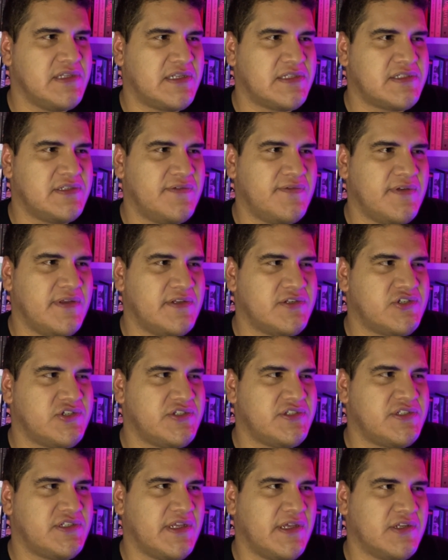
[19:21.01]
lots of
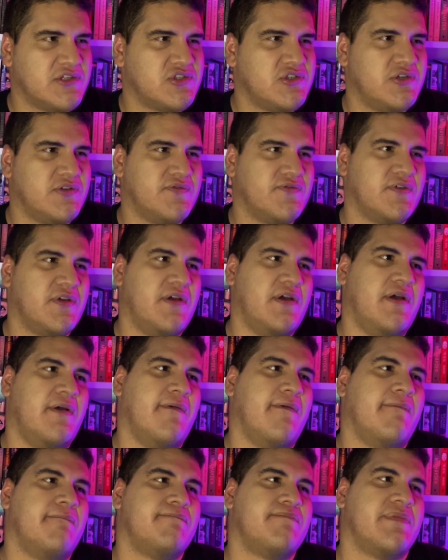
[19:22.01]
interesting sort
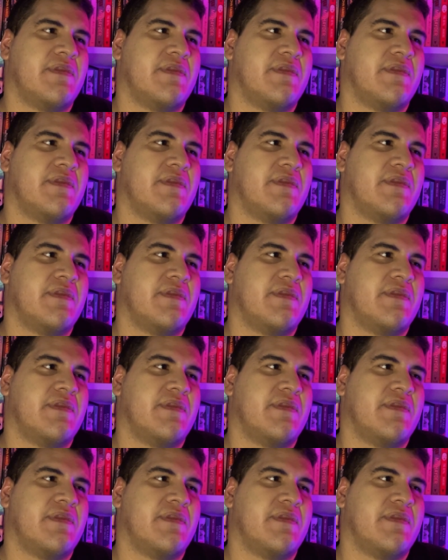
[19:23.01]
of